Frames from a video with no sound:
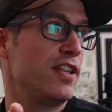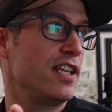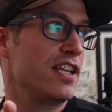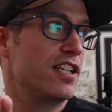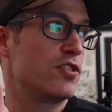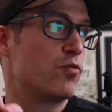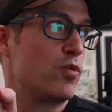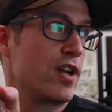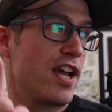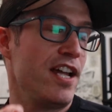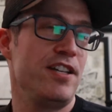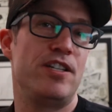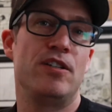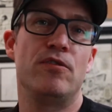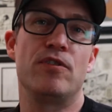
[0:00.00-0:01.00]
thing is what I
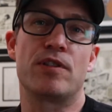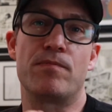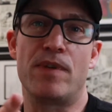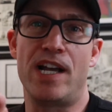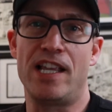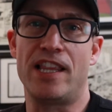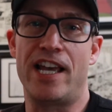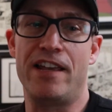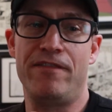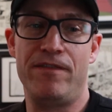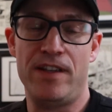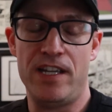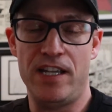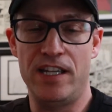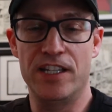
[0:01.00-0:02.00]
do with my
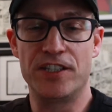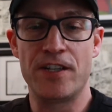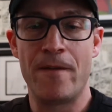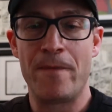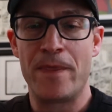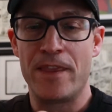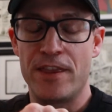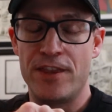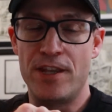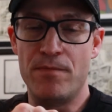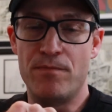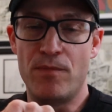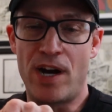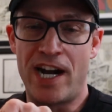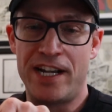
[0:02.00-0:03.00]
life is
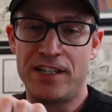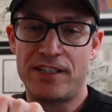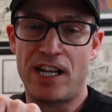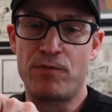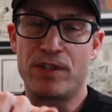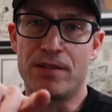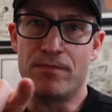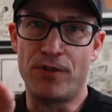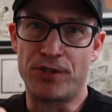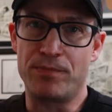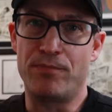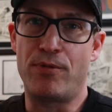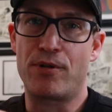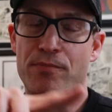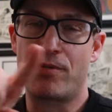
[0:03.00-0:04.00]
I decide what the most
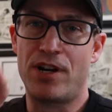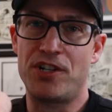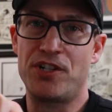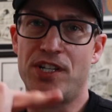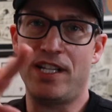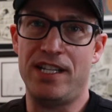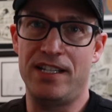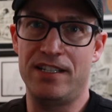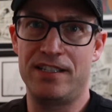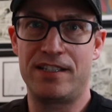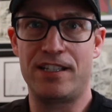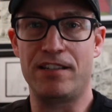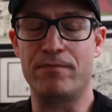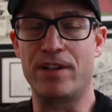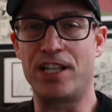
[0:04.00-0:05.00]
important project
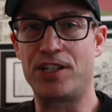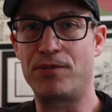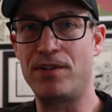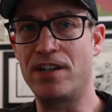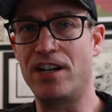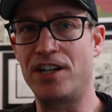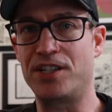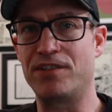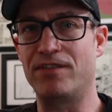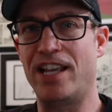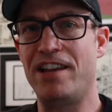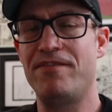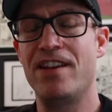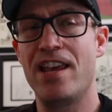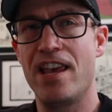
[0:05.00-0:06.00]
is in my triage of
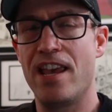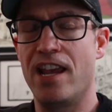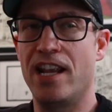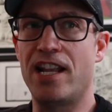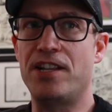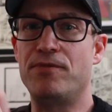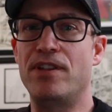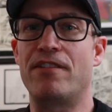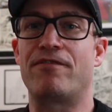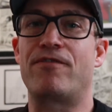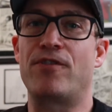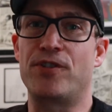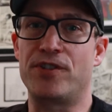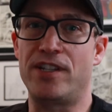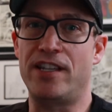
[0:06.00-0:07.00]
life, and I do that
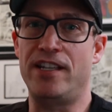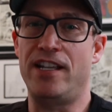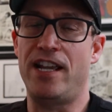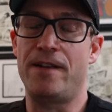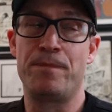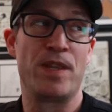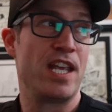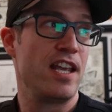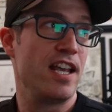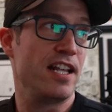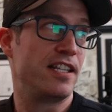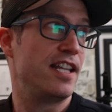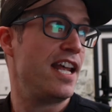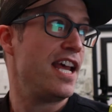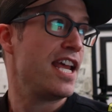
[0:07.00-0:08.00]
first in the day.
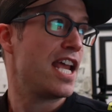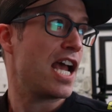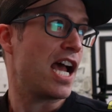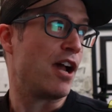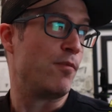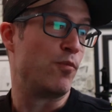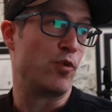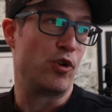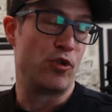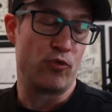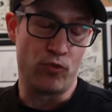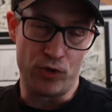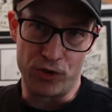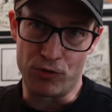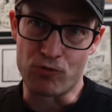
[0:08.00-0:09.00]
And today I
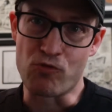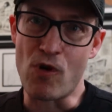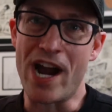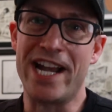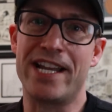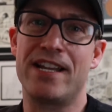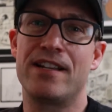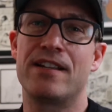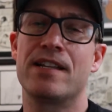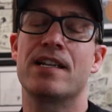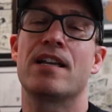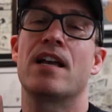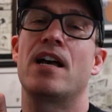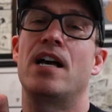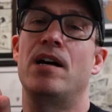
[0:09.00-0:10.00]
was writing
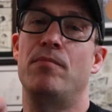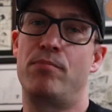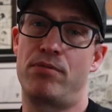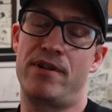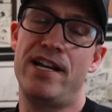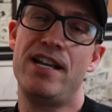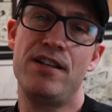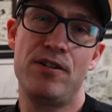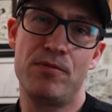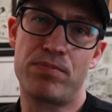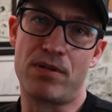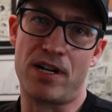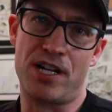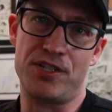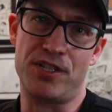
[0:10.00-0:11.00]
a brand new
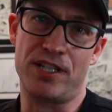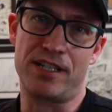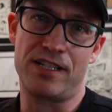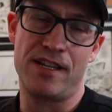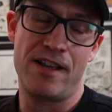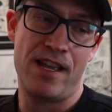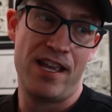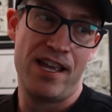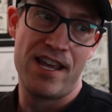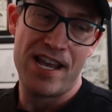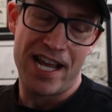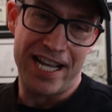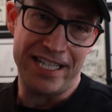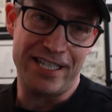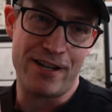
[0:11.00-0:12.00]
project.
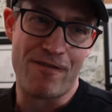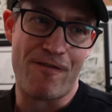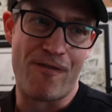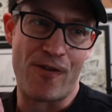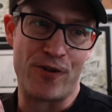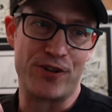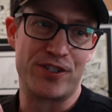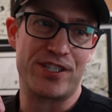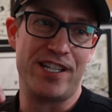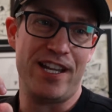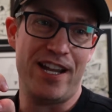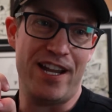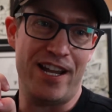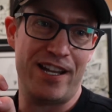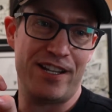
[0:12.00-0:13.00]
I did it first,
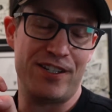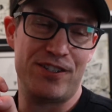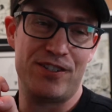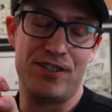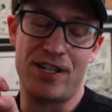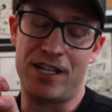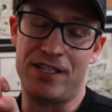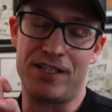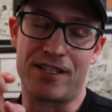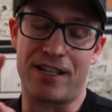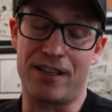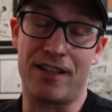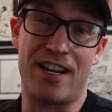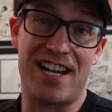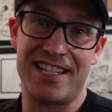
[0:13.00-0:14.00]
and I just
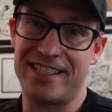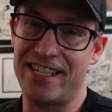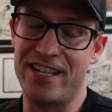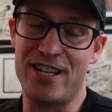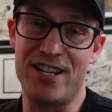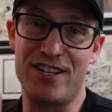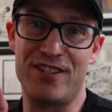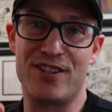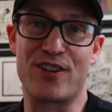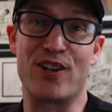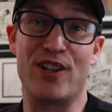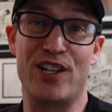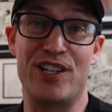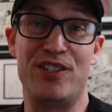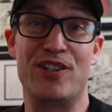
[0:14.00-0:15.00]
got lost in it, and it took
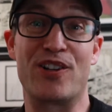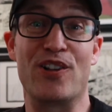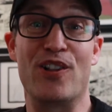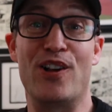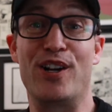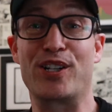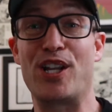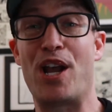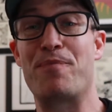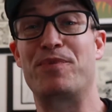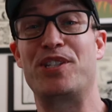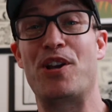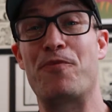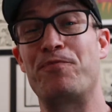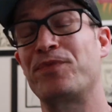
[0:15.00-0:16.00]
a long time.
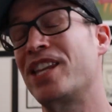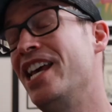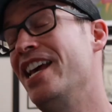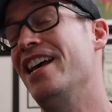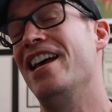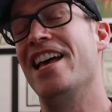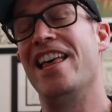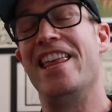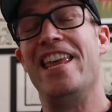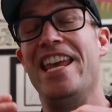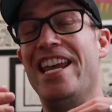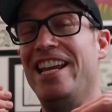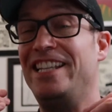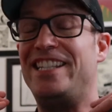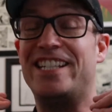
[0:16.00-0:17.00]
So
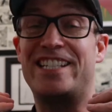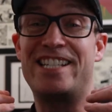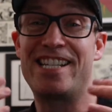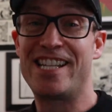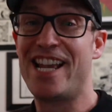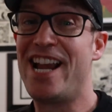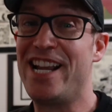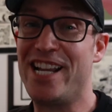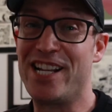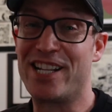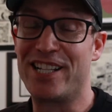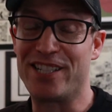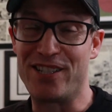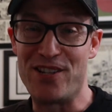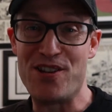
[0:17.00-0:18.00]
it's
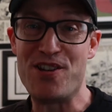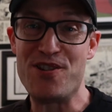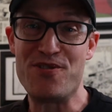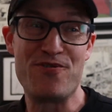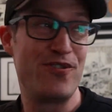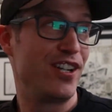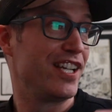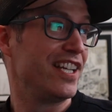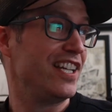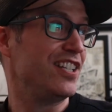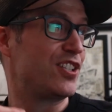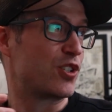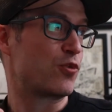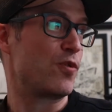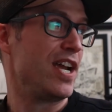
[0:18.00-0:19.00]
exciting, it's new,
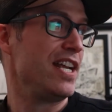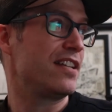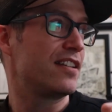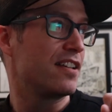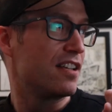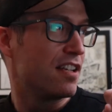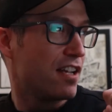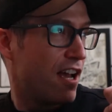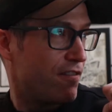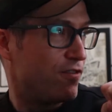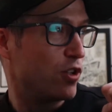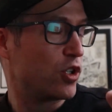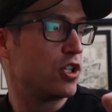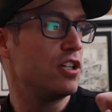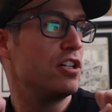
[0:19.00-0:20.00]
it's great. I
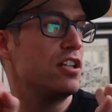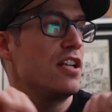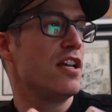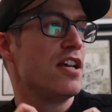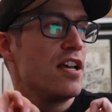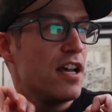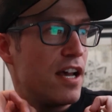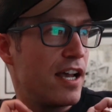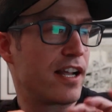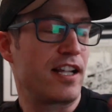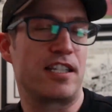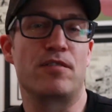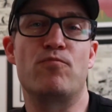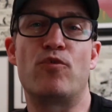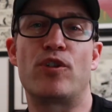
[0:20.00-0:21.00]
feel good. I
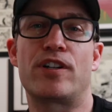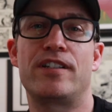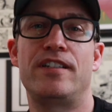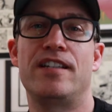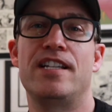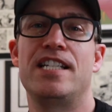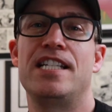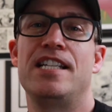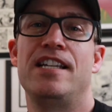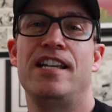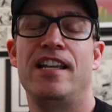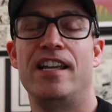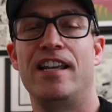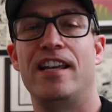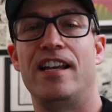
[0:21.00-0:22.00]
got some work done.
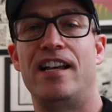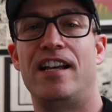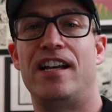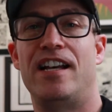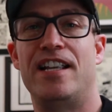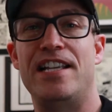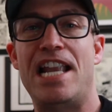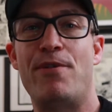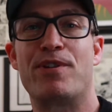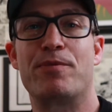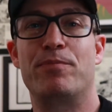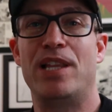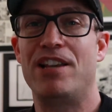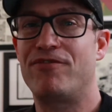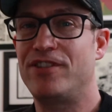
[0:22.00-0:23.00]
Now we
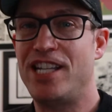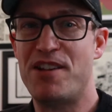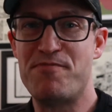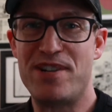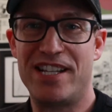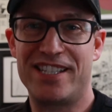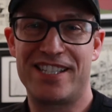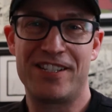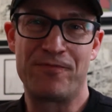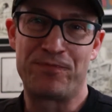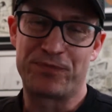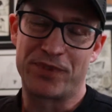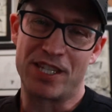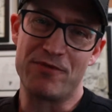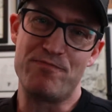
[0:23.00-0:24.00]
can play for 10 minutes,
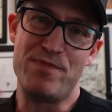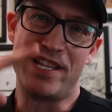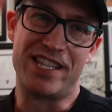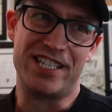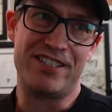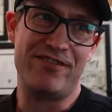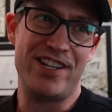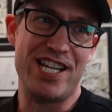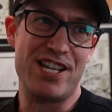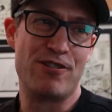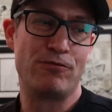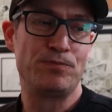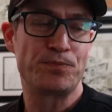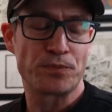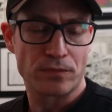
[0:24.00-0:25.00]
make this
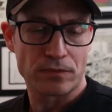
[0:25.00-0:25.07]
video.